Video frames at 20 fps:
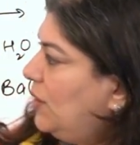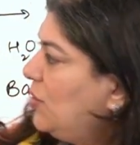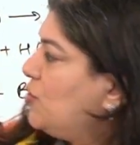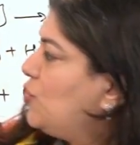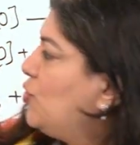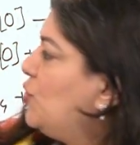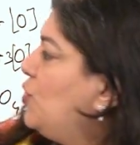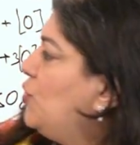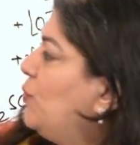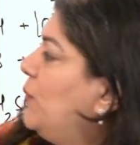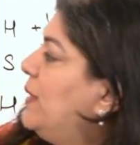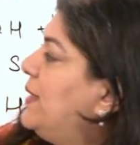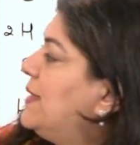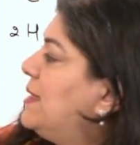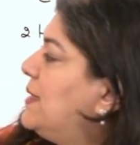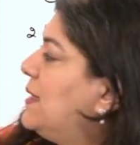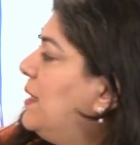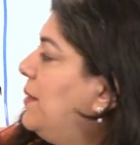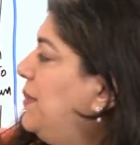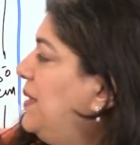So you will
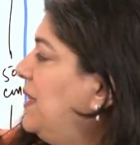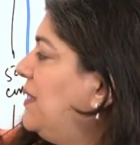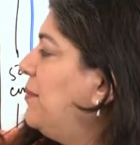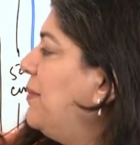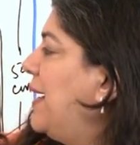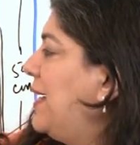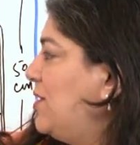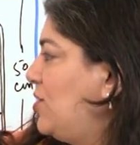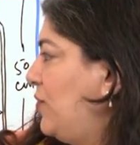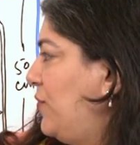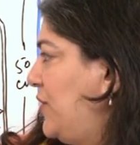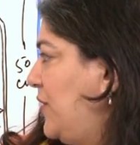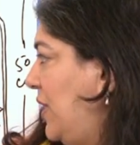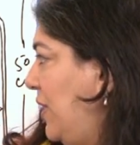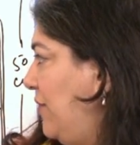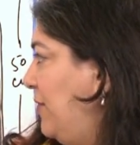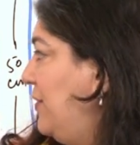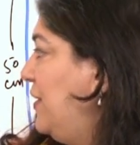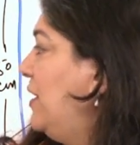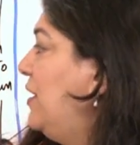determine the mass of
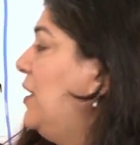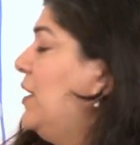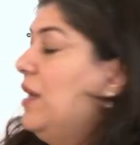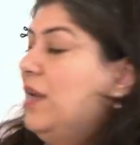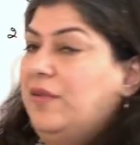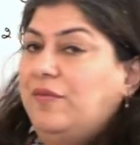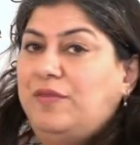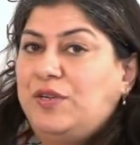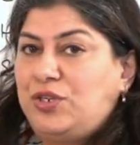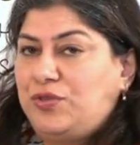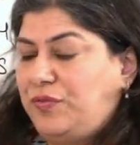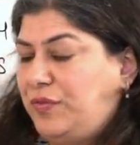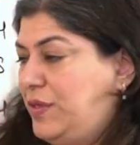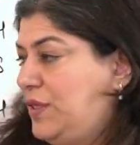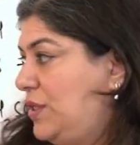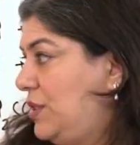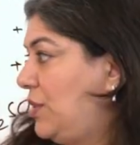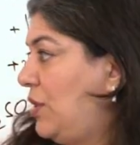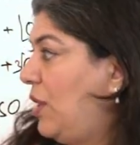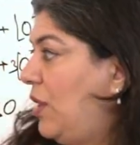sulfur which
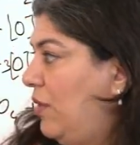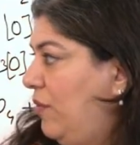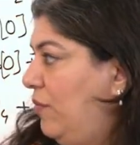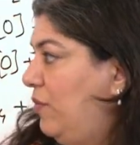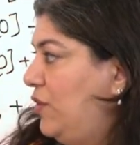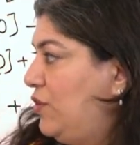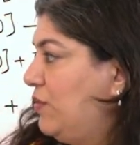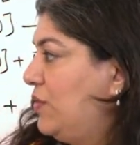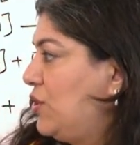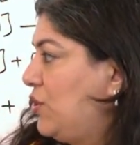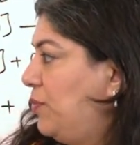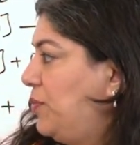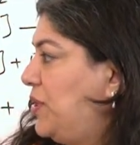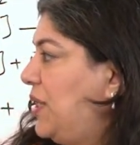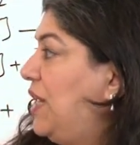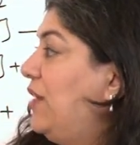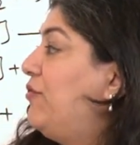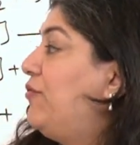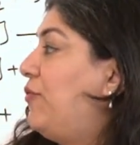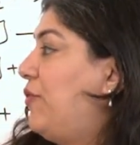was, uh, which was
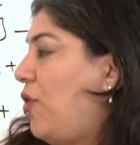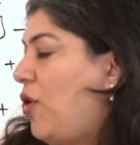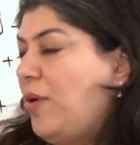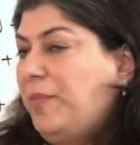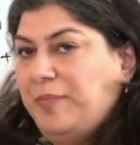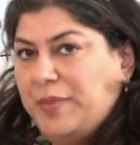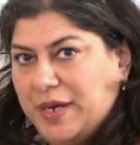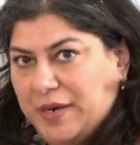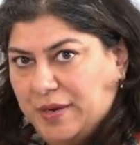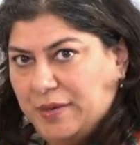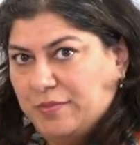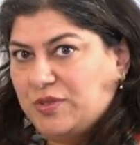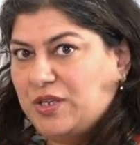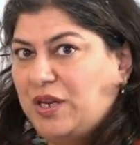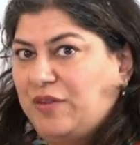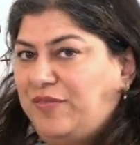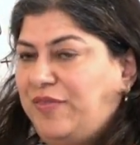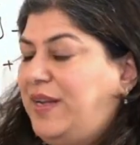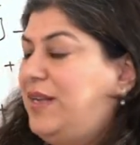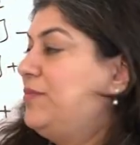obtained from barium
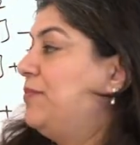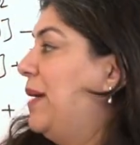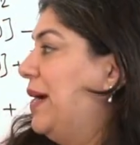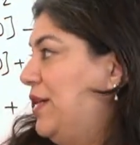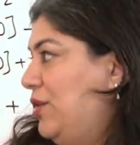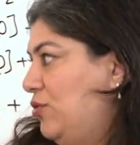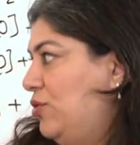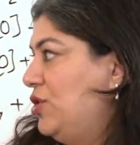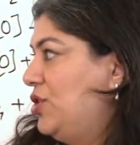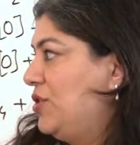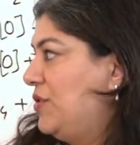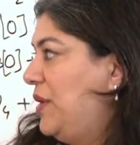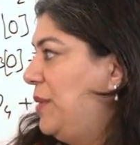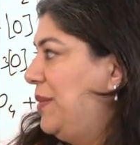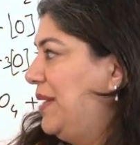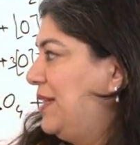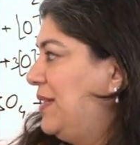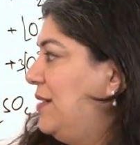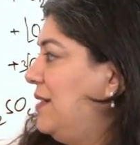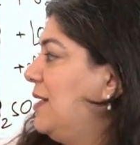sulfate by unitary
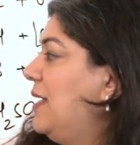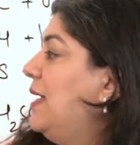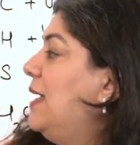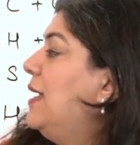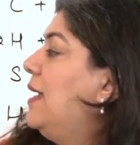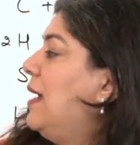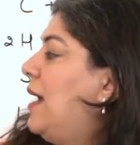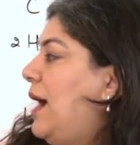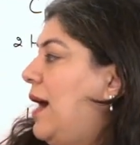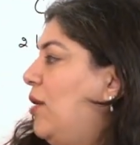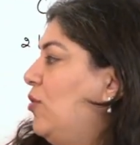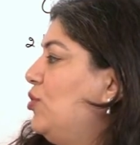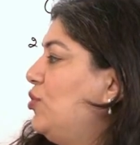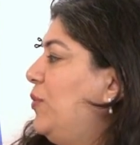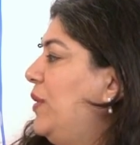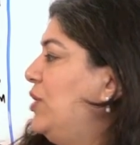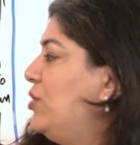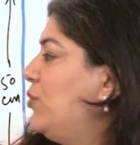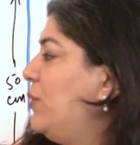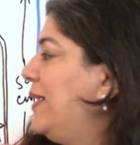method. How do
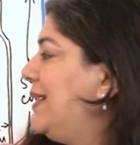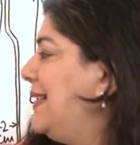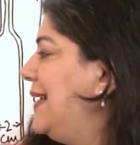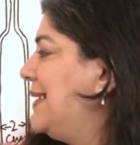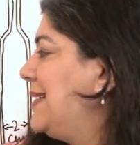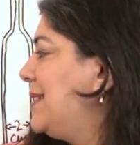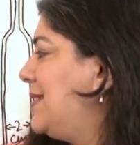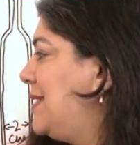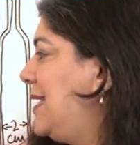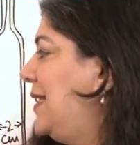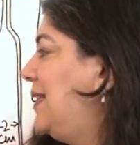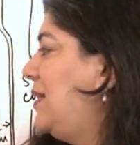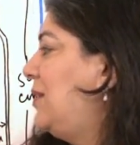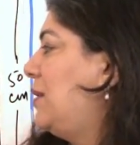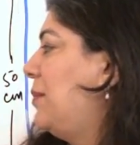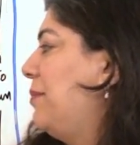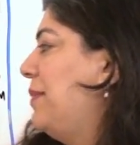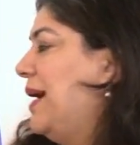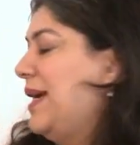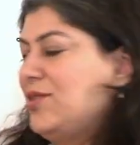we do it? Let us say that
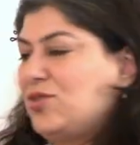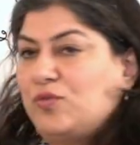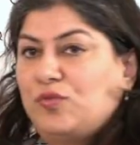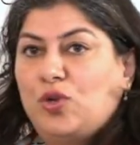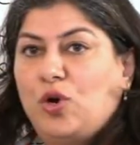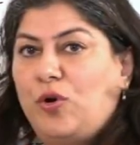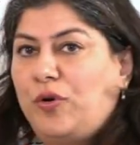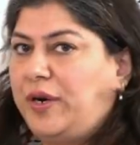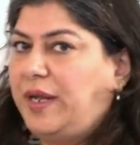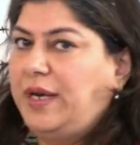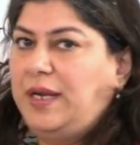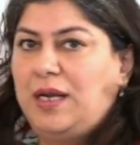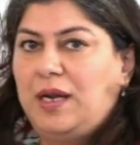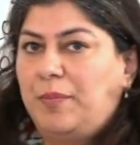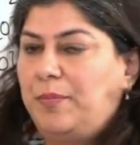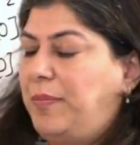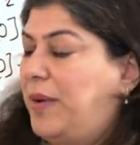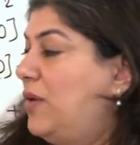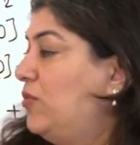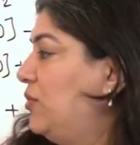the mass of the organic
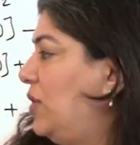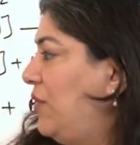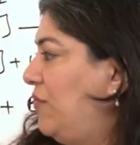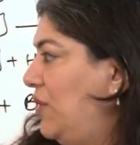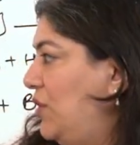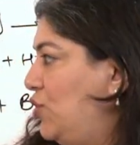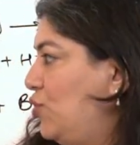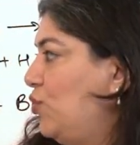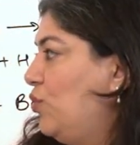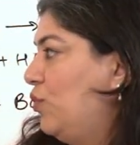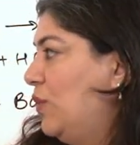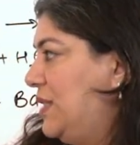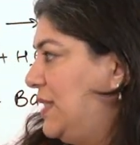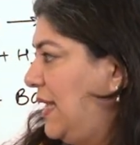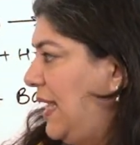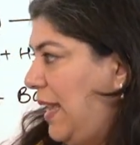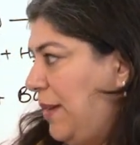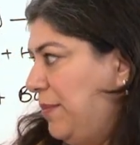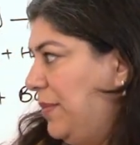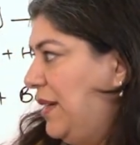compound that we took
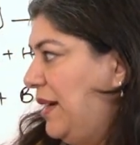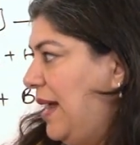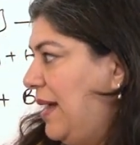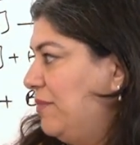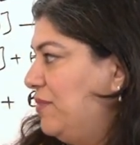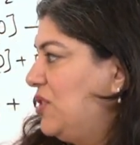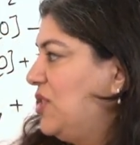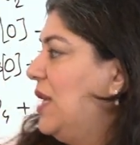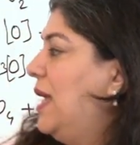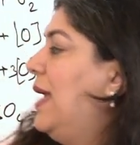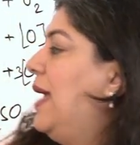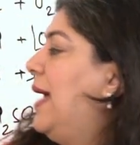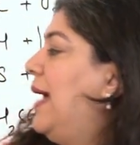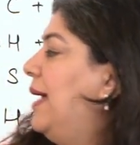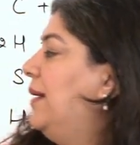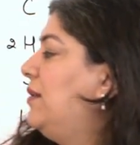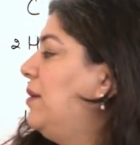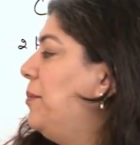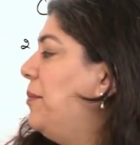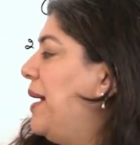was m grams
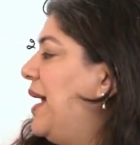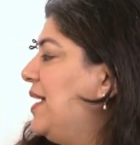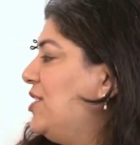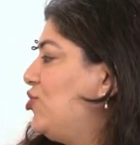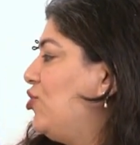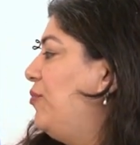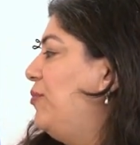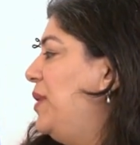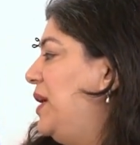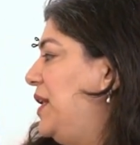and the mass of